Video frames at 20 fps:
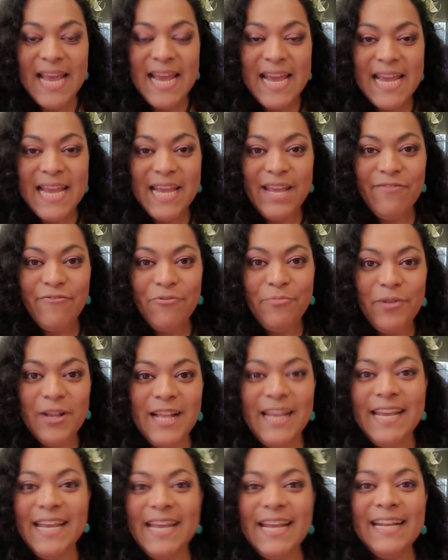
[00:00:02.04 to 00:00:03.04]
Hey
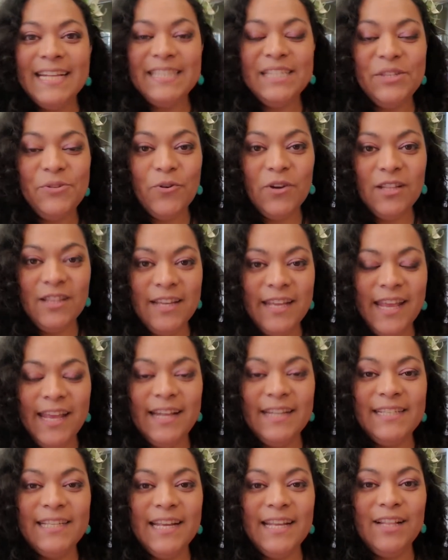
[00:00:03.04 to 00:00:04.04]
everybody, it's
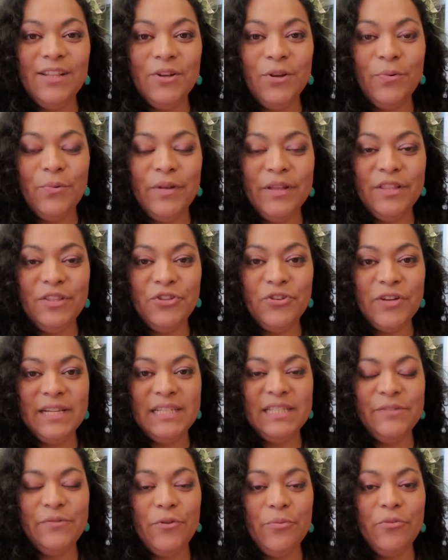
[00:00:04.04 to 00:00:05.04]
Noella K. Taylor with
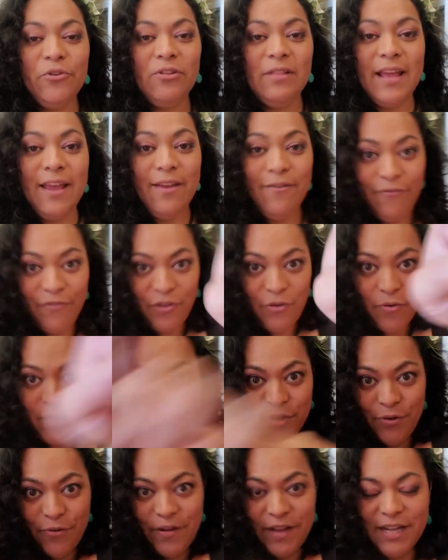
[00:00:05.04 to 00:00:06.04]
Transform Your Life,
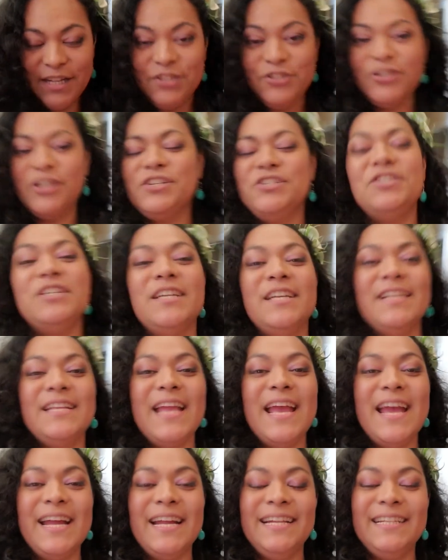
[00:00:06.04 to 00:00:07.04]
View Under
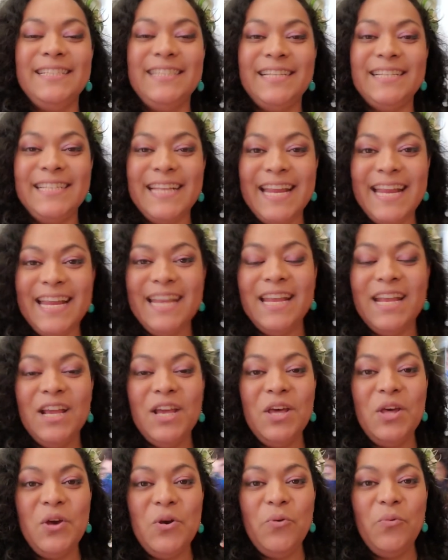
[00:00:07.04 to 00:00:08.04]
Reconstruction, and
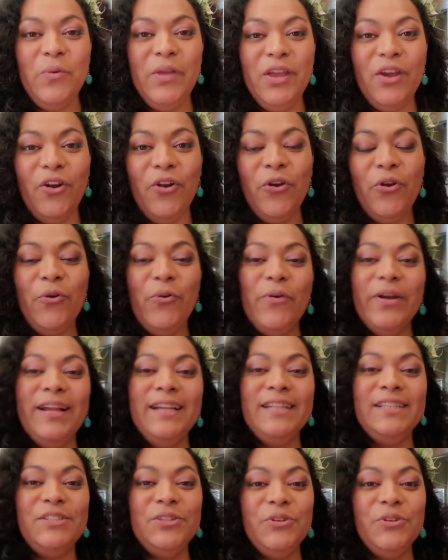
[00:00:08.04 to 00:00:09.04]
today we are going to